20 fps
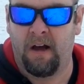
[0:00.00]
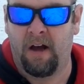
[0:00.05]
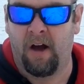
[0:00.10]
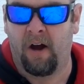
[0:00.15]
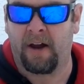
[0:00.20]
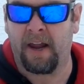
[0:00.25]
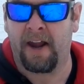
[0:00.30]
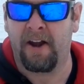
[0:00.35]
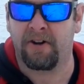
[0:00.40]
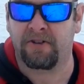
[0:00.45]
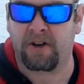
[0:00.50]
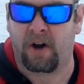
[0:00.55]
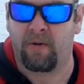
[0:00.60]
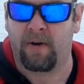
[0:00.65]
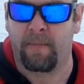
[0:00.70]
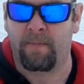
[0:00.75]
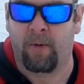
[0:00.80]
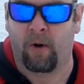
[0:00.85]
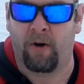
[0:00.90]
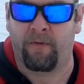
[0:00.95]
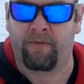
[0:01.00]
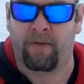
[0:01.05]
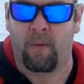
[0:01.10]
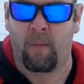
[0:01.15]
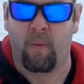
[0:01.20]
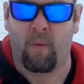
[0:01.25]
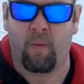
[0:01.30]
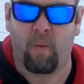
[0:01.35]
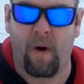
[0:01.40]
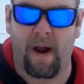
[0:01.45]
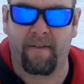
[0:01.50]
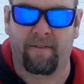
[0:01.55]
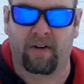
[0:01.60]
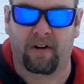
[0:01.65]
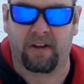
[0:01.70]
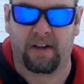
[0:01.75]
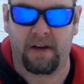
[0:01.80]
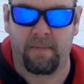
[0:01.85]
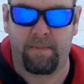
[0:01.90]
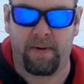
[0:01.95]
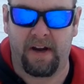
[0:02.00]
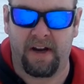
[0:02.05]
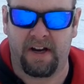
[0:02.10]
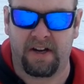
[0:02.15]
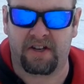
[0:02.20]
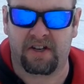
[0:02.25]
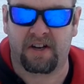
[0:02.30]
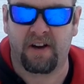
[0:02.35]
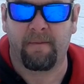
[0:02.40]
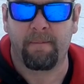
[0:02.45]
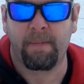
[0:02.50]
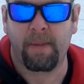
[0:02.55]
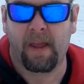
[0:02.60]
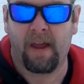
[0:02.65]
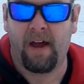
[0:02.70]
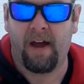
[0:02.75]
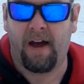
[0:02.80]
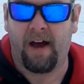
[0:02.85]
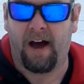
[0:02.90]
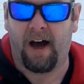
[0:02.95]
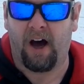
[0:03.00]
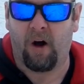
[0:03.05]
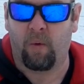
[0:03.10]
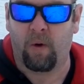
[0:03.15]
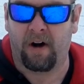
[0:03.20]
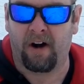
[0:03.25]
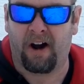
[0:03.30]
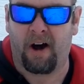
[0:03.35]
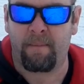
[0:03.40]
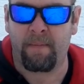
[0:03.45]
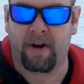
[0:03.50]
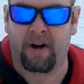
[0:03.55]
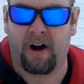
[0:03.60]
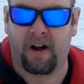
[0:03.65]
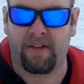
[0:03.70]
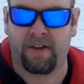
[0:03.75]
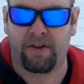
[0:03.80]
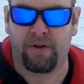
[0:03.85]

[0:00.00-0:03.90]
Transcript: Okay, here's our report from Waverly Beach. We're up here on the